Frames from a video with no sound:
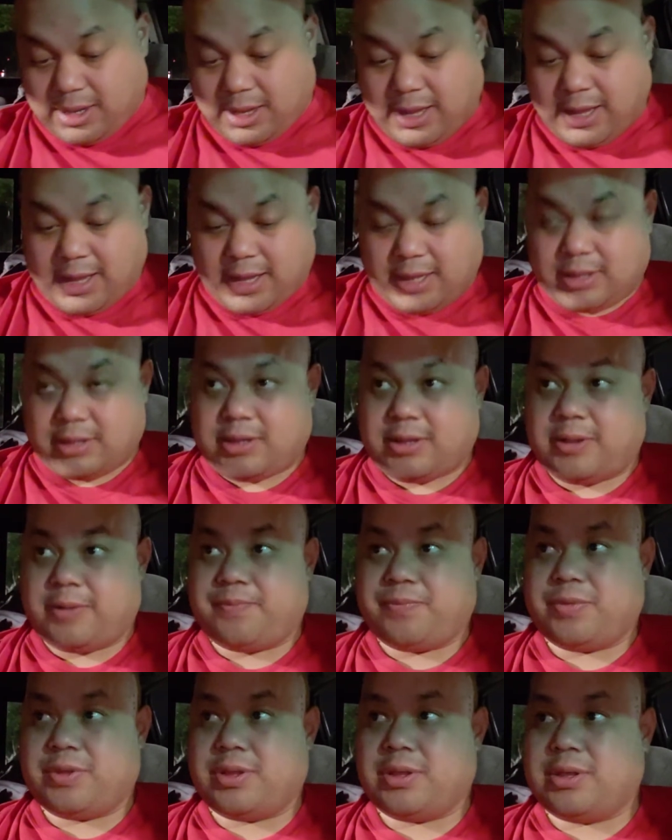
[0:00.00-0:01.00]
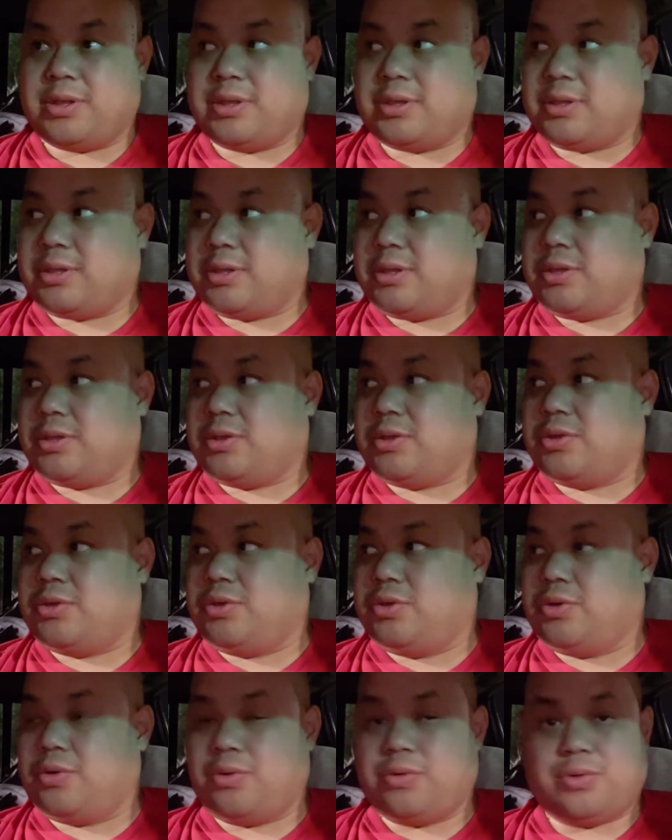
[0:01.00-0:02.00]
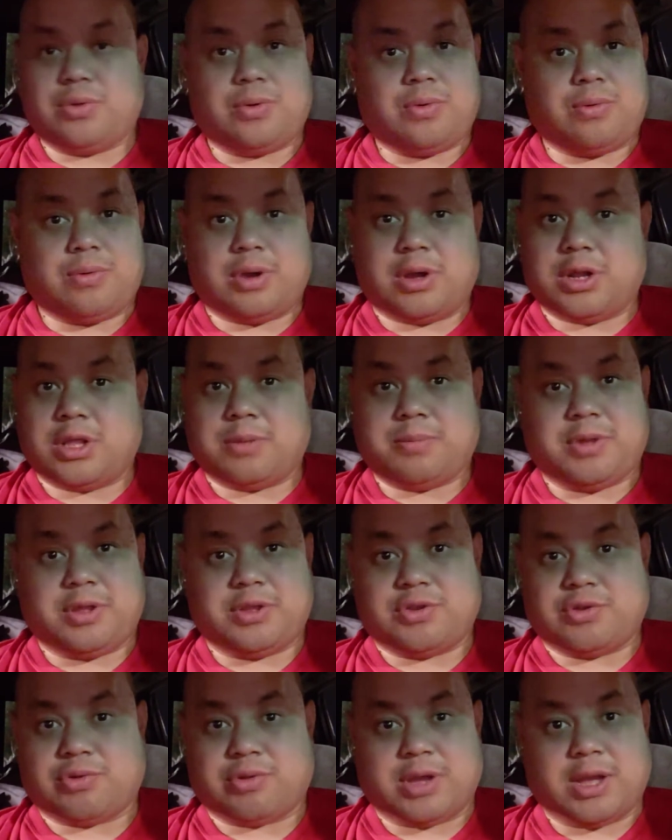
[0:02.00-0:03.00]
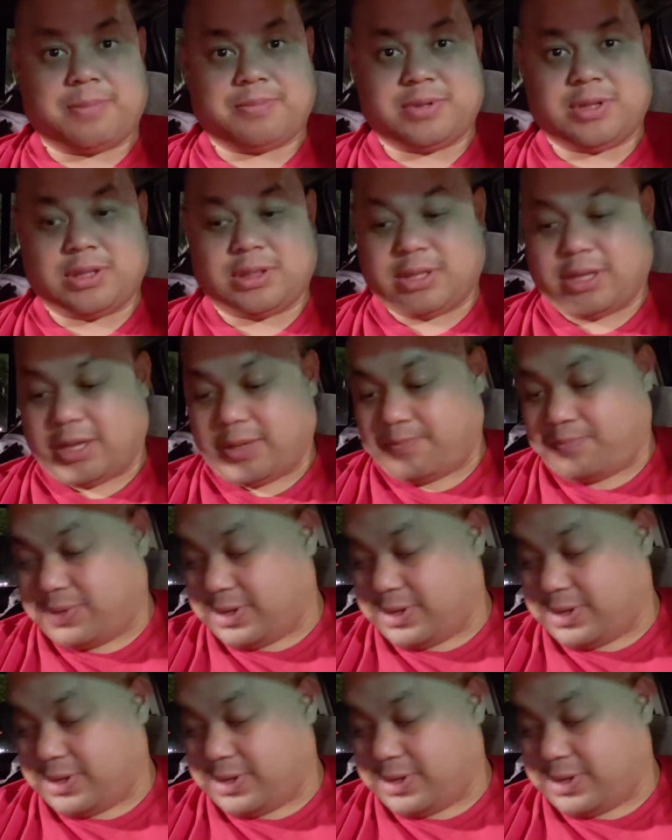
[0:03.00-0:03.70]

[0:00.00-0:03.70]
And you don't want to be trapped in that,